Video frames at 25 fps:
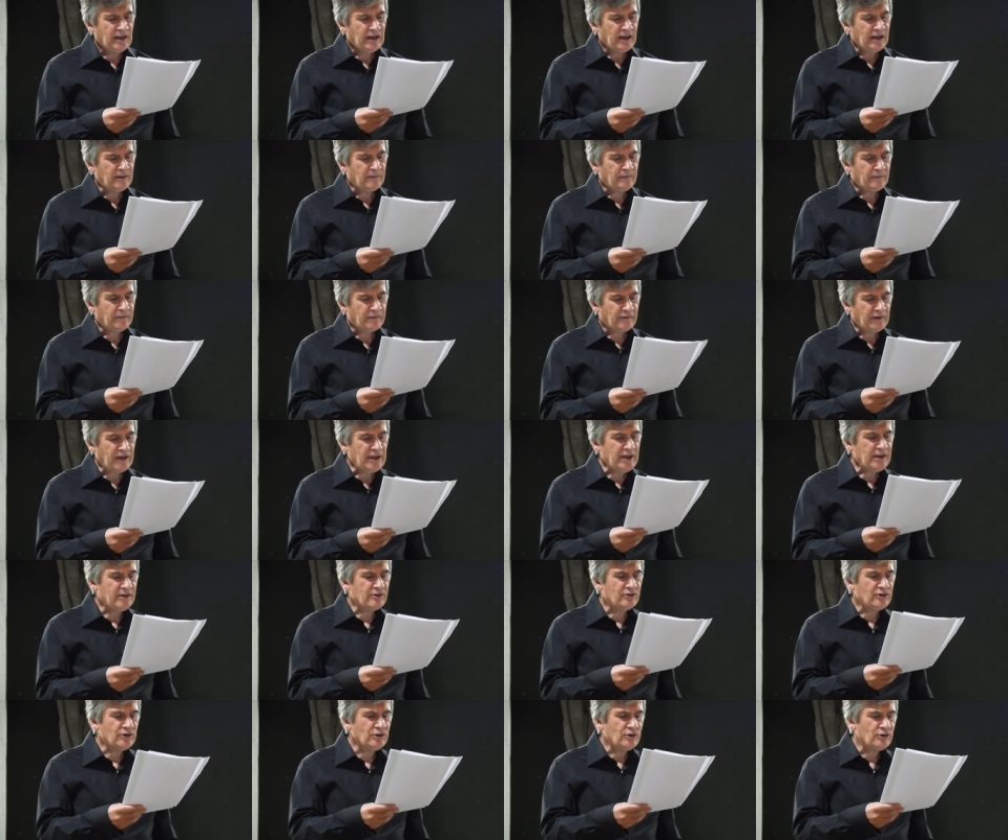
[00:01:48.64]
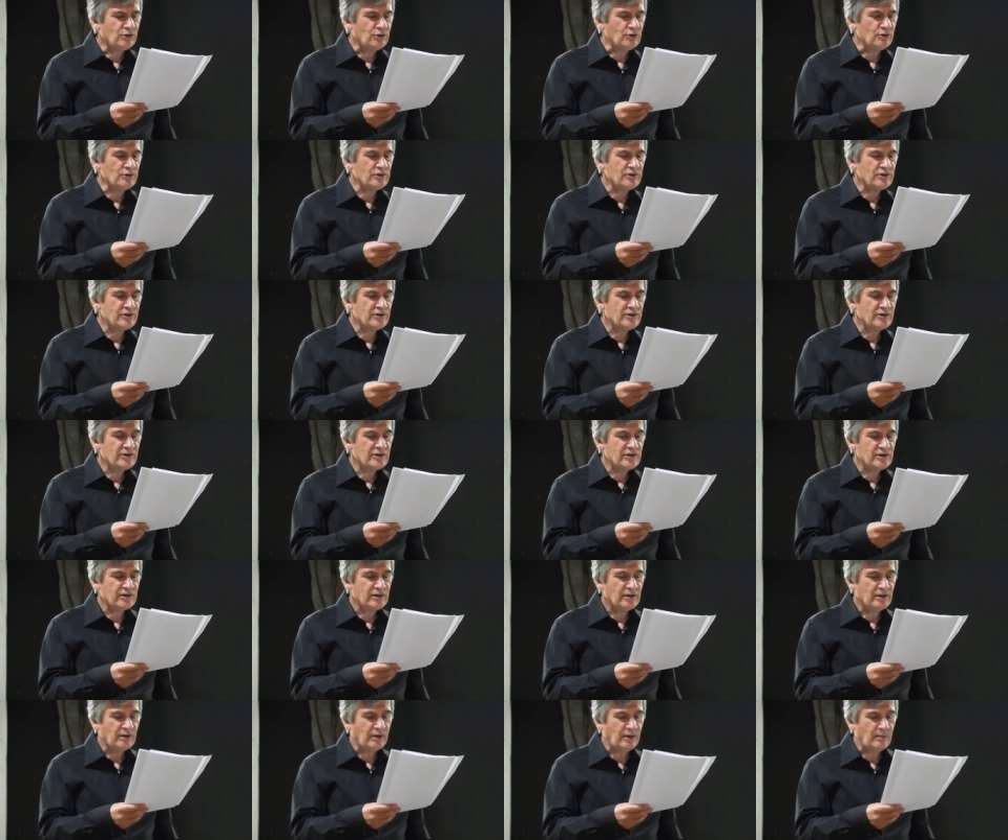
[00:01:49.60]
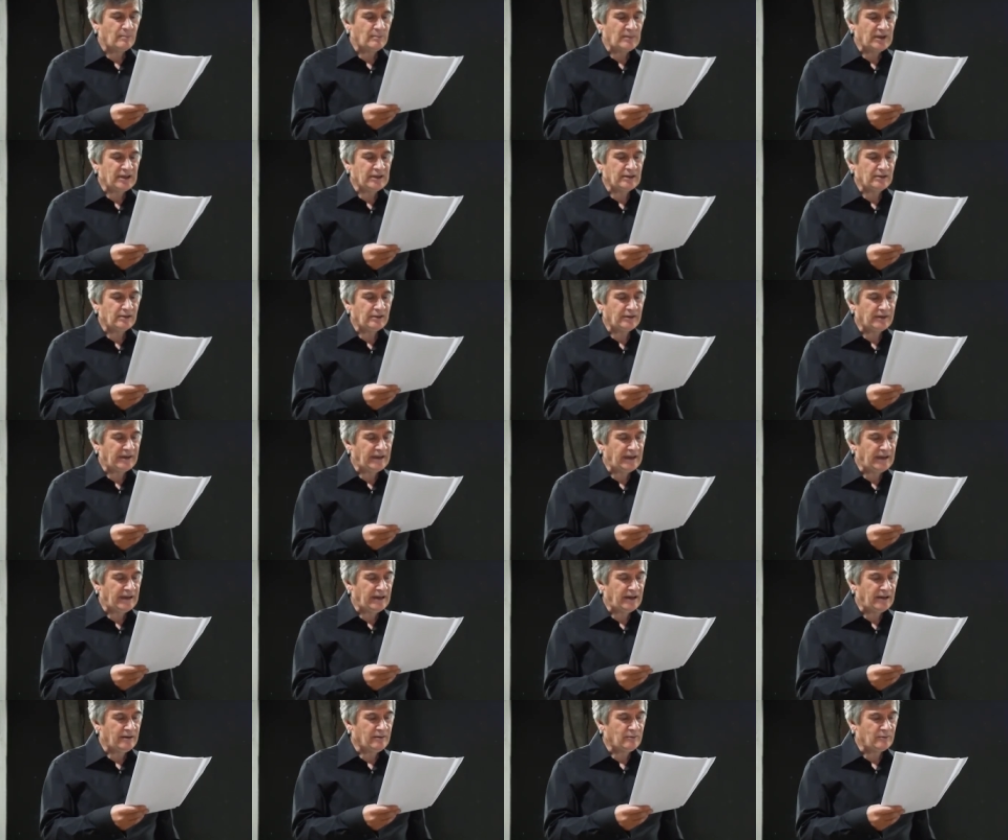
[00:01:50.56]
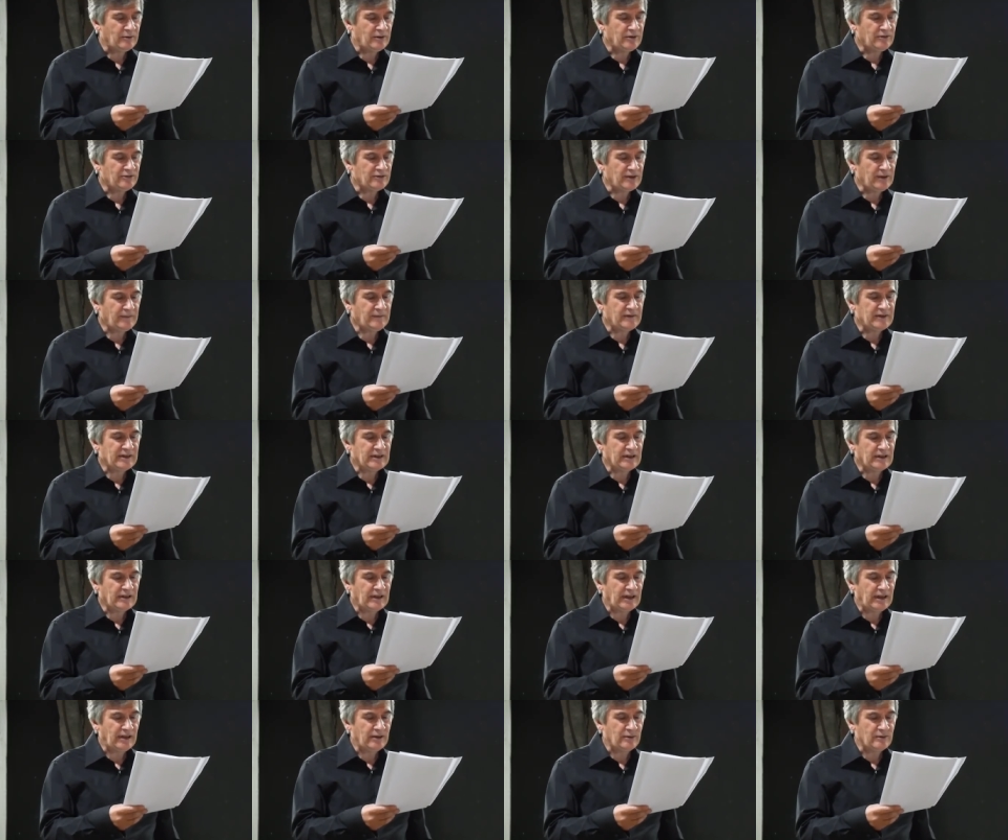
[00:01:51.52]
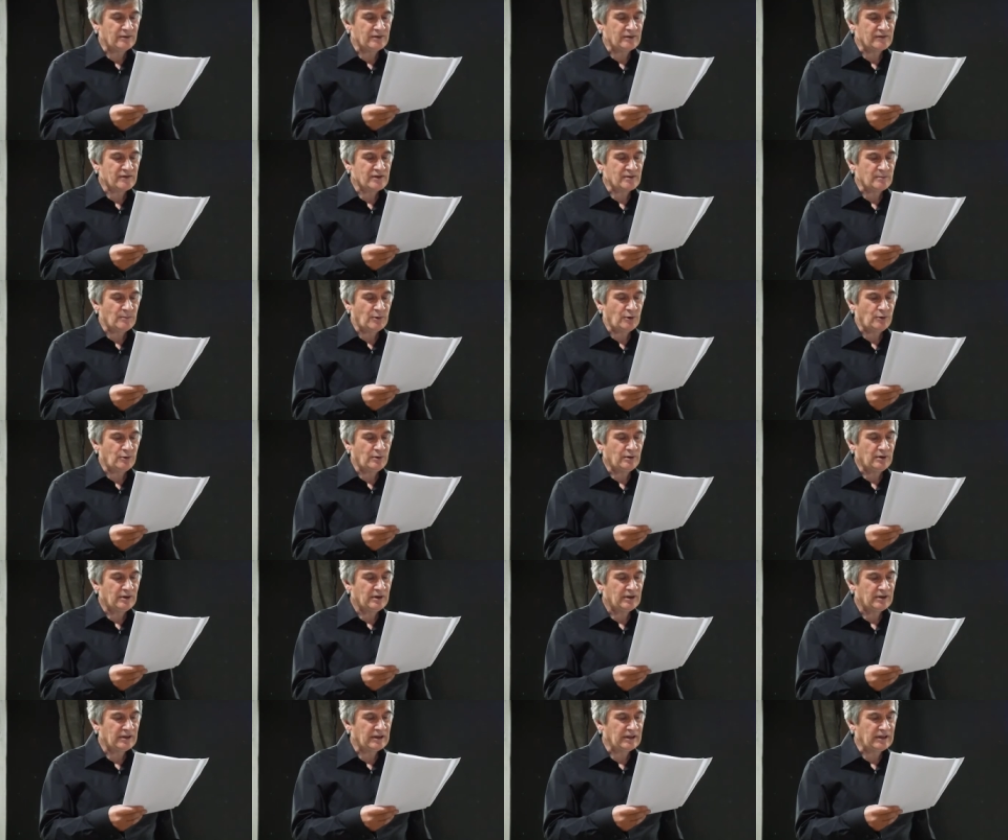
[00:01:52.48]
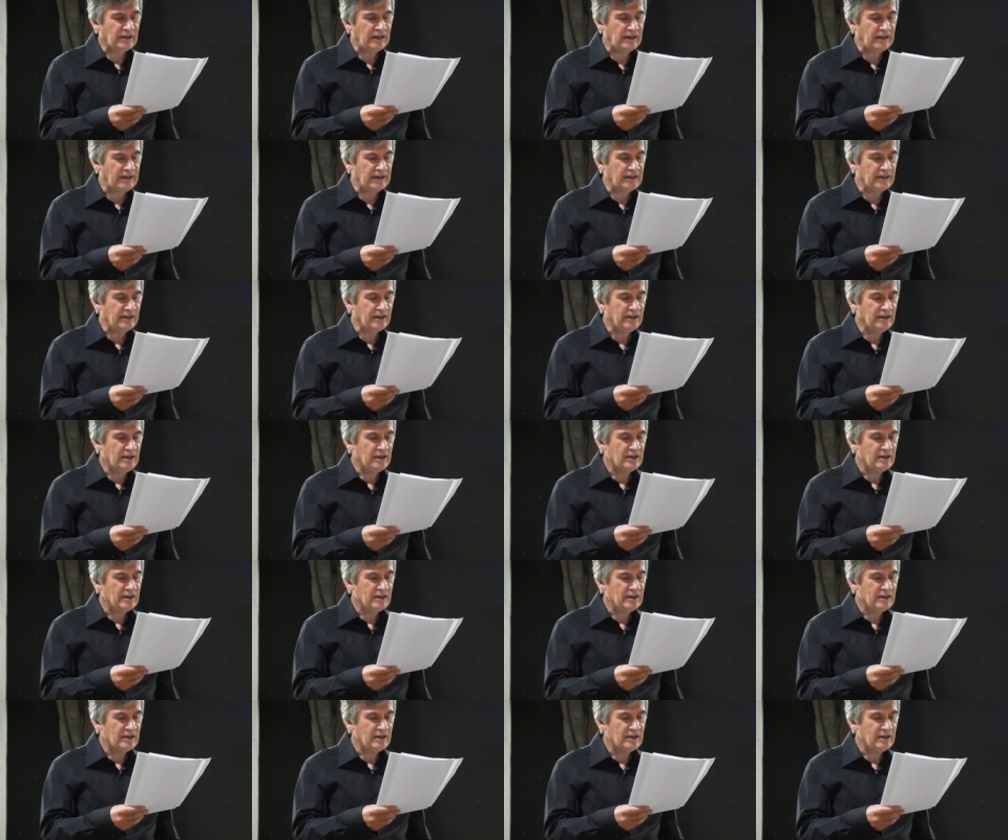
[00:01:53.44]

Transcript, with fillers: and fragrant gusts are mingled there with drifting clouds of smoke that cling